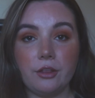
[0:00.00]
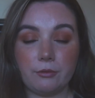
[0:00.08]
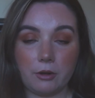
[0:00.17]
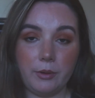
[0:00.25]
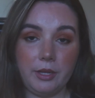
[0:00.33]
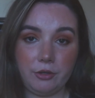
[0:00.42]

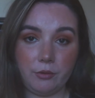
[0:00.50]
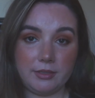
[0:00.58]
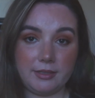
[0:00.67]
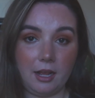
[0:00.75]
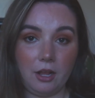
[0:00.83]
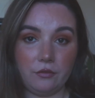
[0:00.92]
throwing
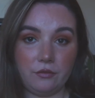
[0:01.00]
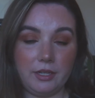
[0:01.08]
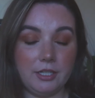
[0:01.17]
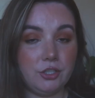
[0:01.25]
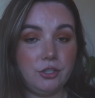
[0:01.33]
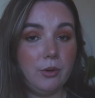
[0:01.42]
yourself
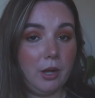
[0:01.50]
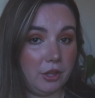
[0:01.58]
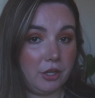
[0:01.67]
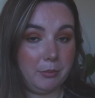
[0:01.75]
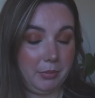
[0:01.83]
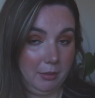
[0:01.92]
into
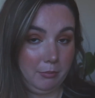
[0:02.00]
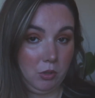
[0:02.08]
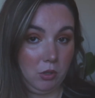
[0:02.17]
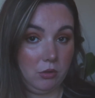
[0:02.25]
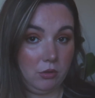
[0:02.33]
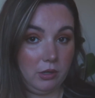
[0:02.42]
other
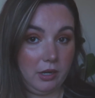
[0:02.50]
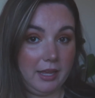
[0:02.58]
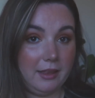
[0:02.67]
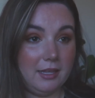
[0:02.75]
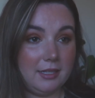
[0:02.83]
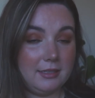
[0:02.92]
people.
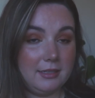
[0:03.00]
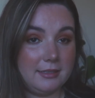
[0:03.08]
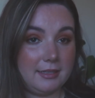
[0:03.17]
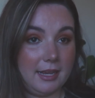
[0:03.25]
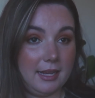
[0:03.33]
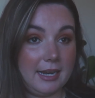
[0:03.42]
And this
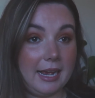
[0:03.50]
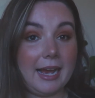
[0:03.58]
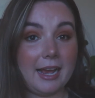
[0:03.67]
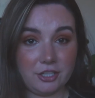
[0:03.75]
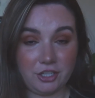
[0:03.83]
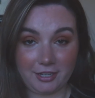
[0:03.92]
is an
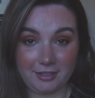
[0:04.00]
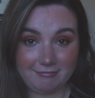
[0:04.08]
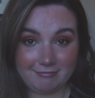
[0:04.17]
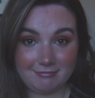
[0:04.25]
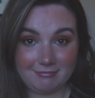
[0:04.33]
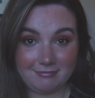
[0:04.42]

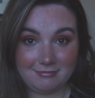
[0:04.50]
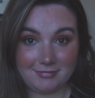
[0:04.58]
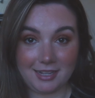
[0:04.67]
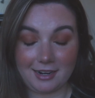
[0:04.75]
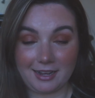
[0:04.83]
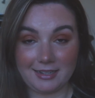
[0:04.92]
action
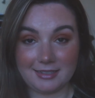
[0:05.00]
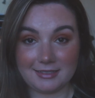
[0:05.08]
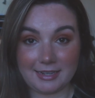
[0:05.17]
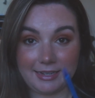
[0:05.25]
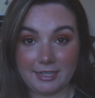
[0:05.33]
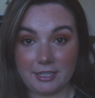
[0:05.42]
that I
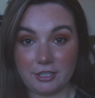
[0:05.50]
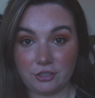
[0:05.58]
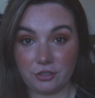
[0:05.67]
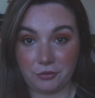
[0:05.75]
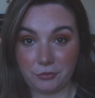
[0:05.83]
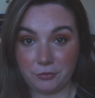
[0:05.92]
decided
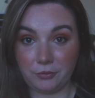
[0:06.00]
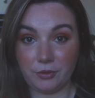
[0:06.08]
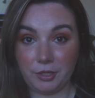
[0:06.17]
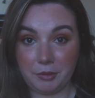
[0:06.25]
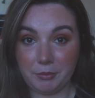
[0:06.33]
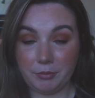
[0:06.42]
to
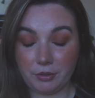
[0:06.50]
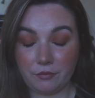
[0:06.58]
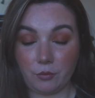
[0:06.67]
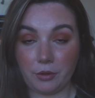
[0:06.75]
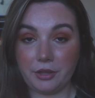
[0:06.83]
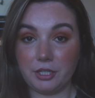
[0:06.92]
put
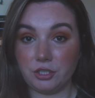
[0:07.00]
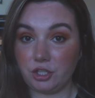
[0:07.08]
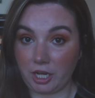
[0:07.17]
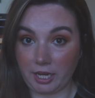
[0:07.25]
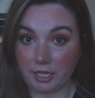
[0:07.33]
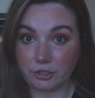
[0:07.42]
forth and
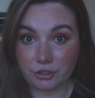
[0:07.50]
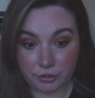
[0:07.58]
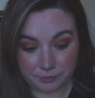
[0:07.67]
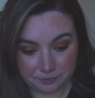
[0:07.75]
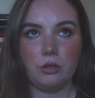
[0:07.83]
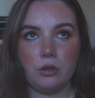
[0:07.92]

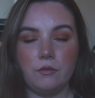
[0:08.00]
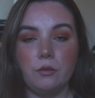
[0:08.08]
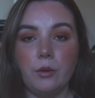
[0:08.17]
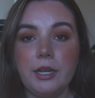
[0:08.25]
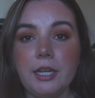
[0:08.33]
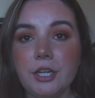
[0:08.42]
change.
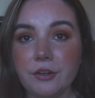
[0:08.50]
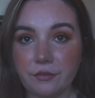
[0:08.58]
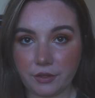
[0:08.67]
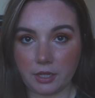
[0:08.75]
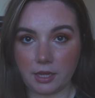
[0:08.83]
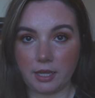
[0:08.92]
Avoiding your
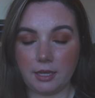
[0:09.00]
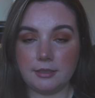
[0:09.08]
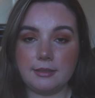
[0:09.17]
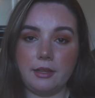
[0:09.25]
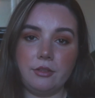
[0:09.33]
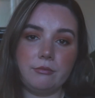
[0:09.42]

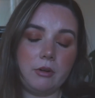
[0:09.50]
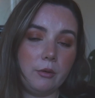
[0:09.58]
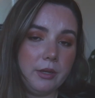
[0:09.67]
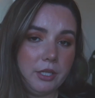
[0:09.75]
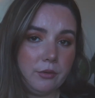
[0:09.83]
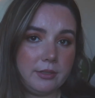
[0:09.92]
feelings and
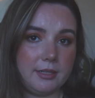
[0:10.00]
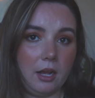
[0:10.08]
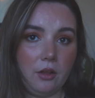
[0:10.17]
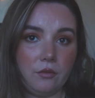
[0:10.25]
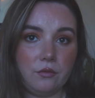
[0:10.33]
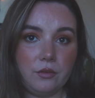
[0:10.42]
throwing
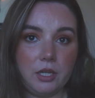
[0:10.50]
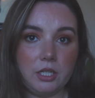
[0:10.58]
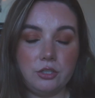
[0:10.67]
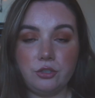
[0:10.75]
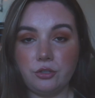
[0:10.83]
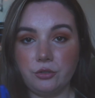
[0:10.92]
yourself
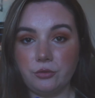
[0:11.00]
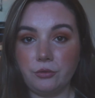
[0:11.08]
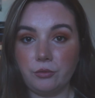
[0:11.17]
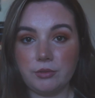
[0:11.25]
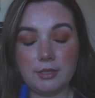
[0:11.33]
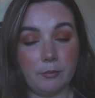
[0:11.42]

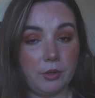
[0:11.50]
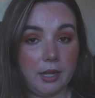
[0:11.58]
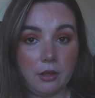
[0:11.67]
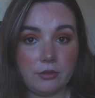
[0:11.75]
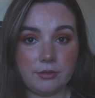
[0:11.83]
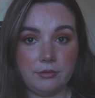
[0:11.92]
into someone
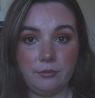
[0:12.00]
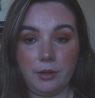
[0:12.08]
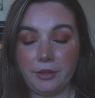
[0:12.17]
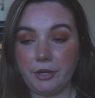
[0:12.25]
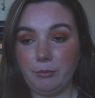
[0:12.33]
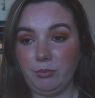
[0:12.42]
else,
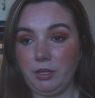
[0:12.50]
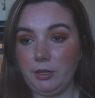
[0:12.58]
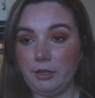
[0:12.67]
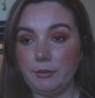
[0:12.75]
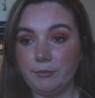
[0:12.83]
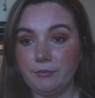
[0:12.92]
whether it
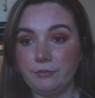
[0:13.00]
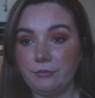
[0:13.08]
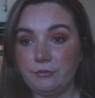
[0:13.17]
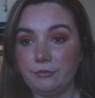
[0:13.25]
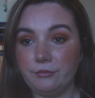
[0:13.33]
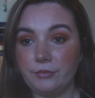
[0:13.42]
be
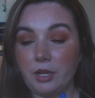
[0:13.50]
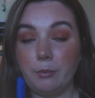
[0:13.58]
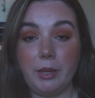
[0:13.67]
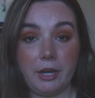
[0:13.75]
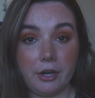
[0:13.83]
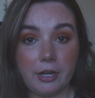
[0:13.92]
a
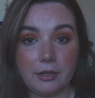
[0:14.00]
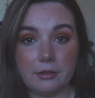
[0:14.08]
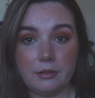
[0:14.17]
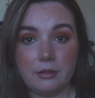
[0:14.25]
parent,